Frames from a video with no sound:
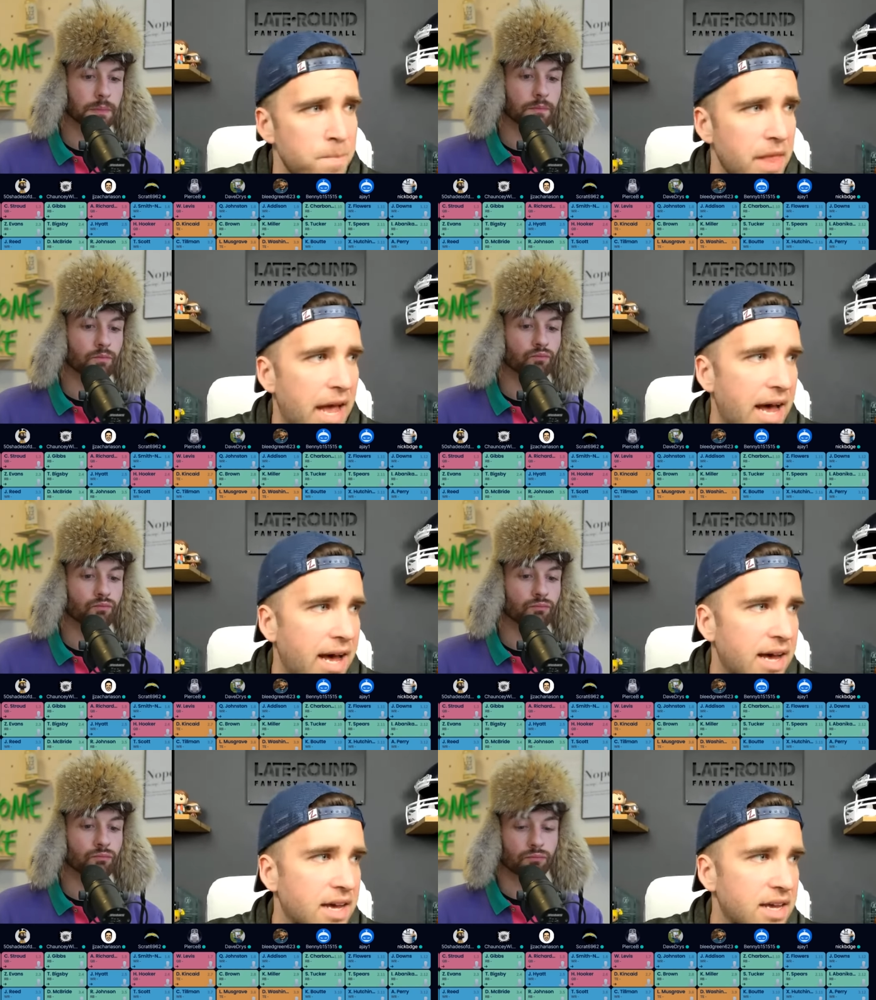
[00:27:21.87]

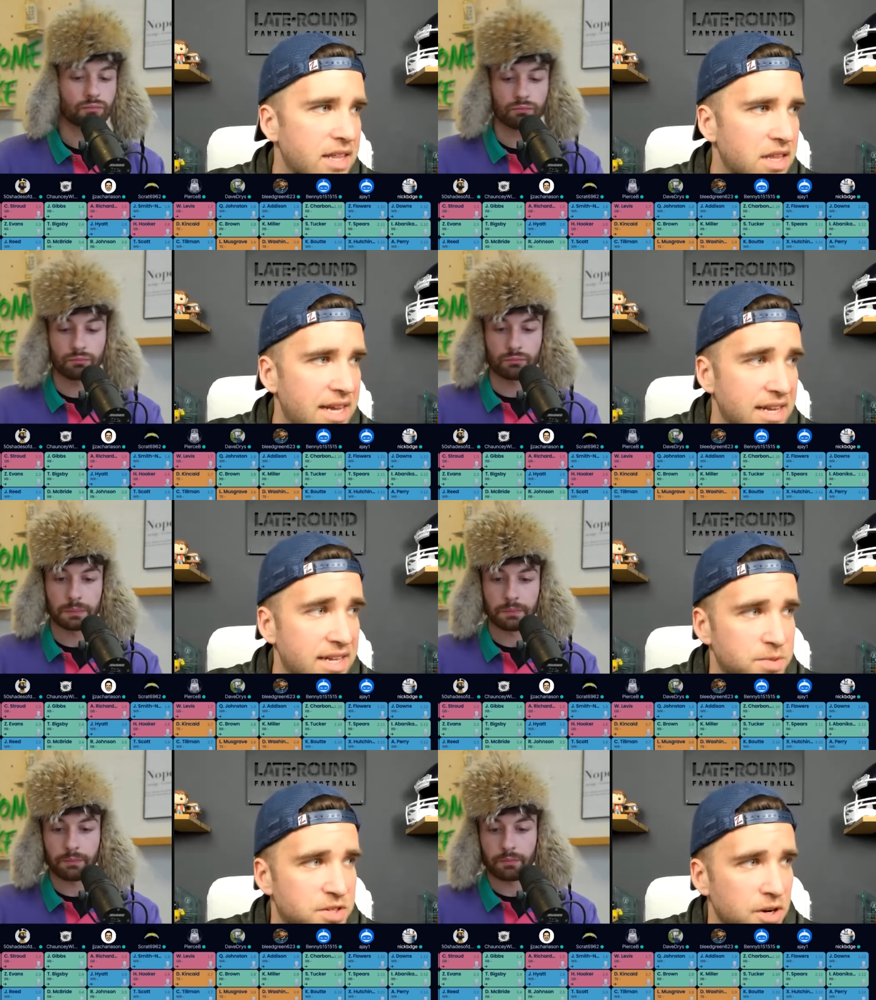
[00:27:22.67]
Speaker 1: uh, it, it's
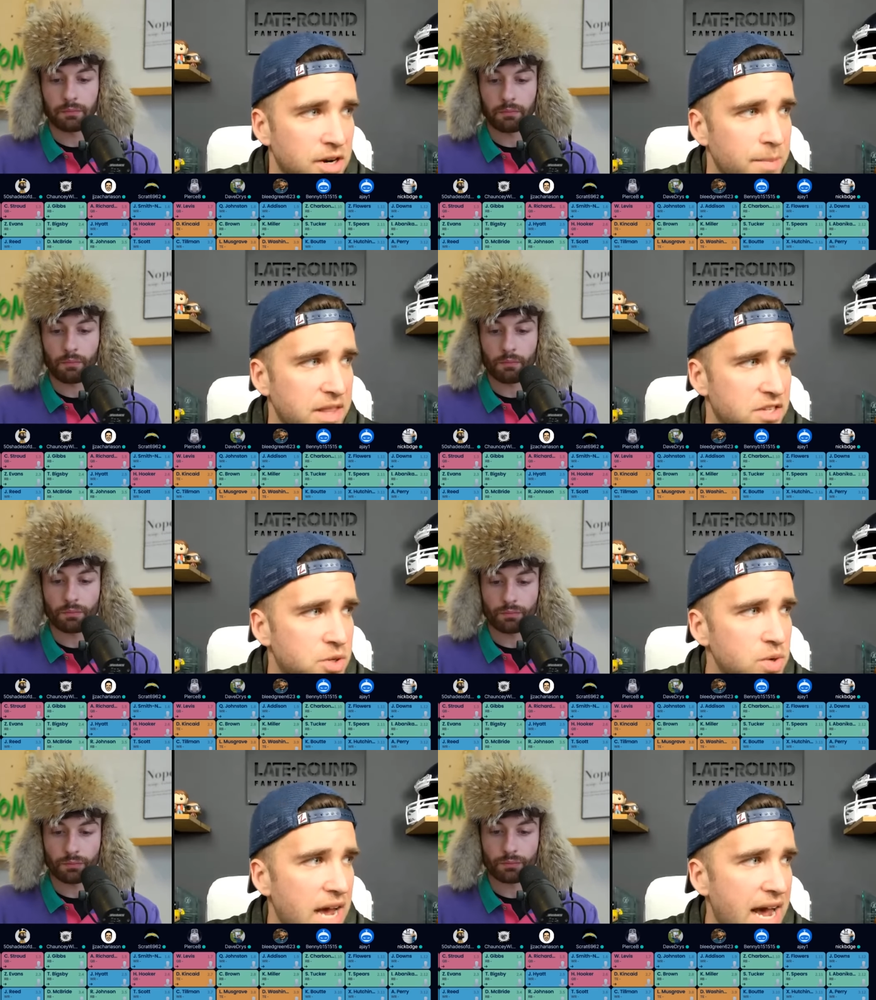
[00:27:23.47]
absurd. I mean, the
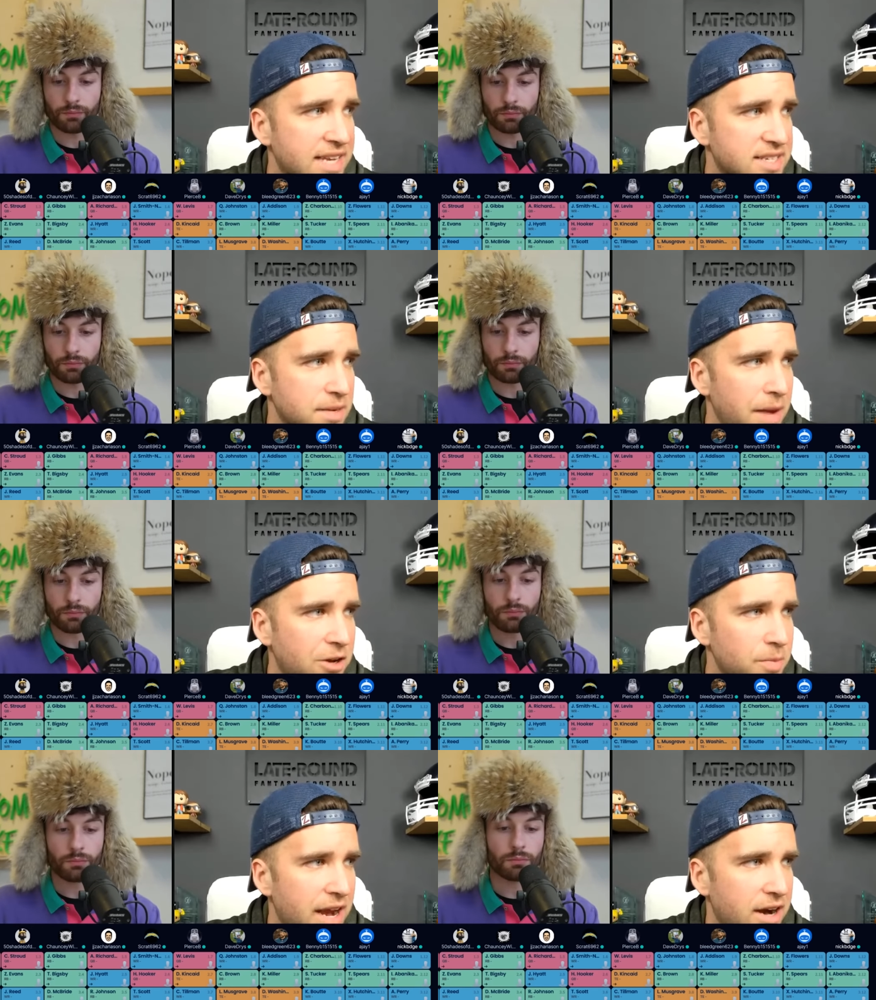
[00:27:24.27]
two guys like
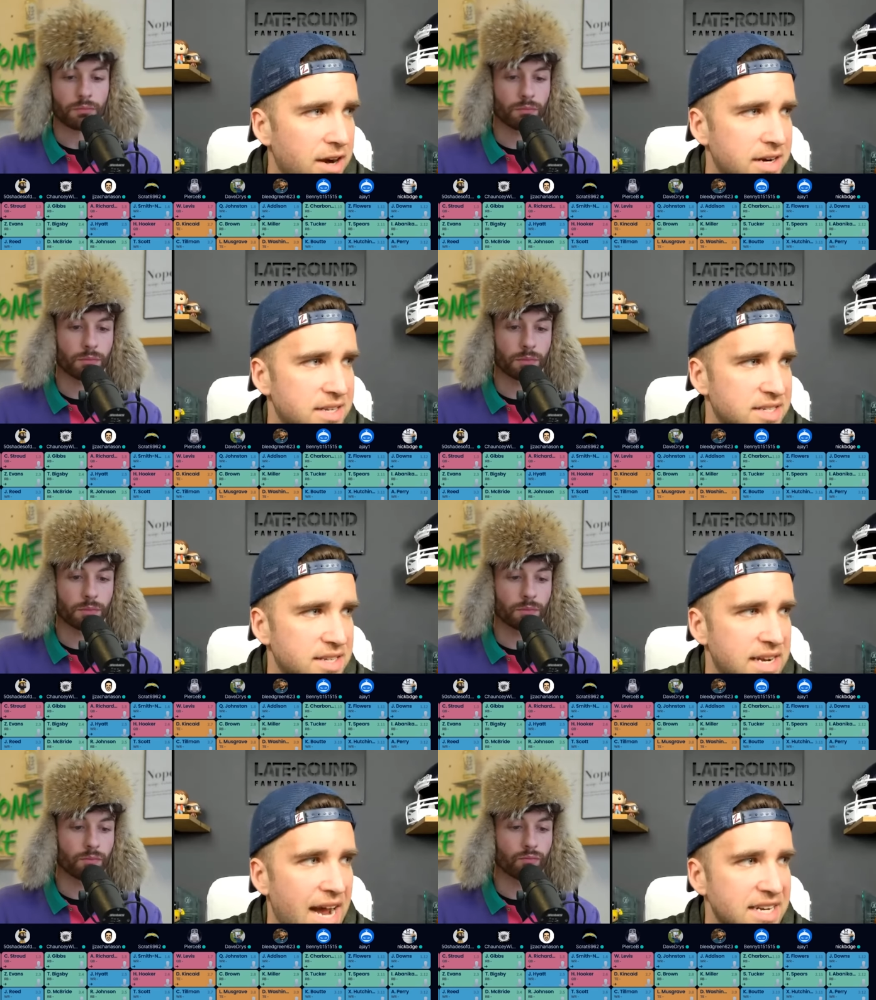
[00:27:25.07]
Michael Mayer is
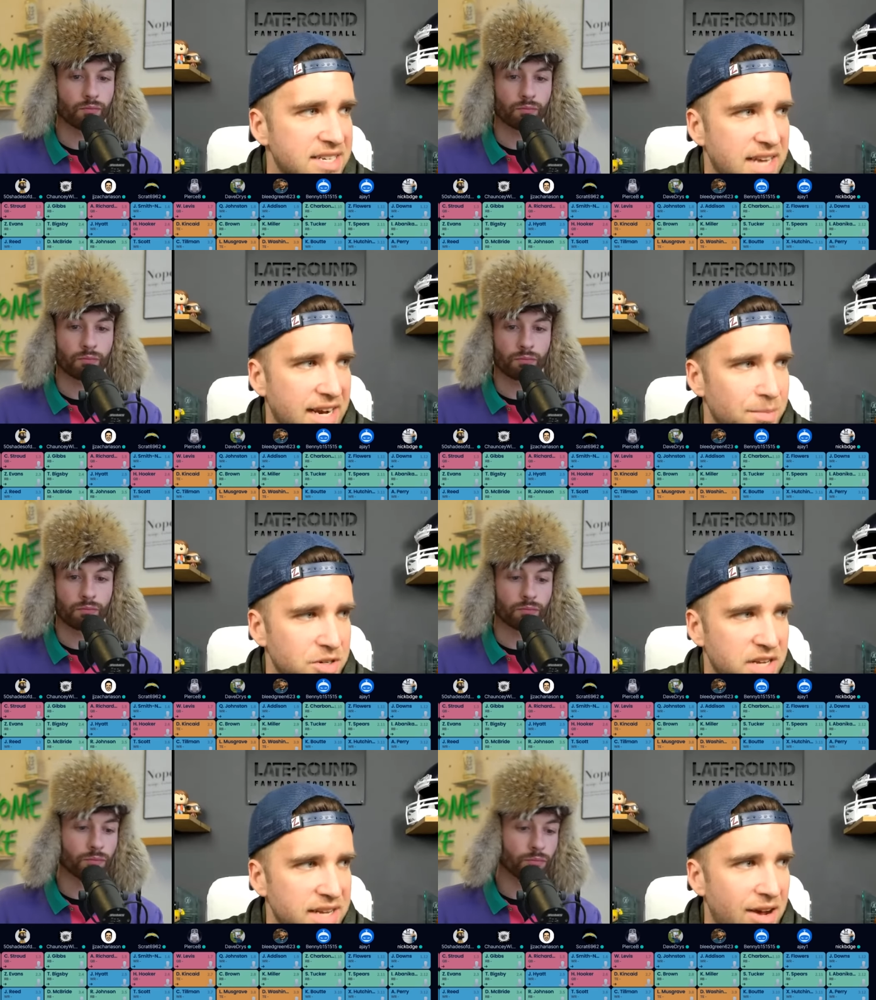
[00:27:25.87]
a 92nd
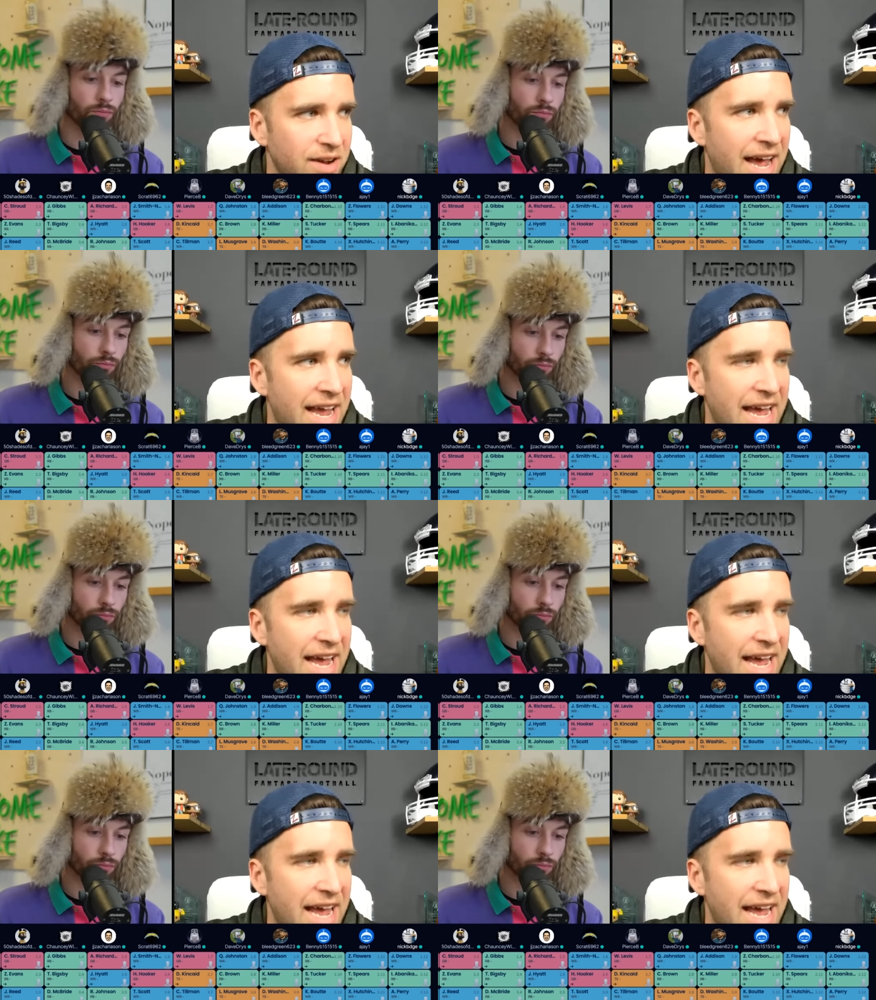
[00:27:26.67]
percentile guy.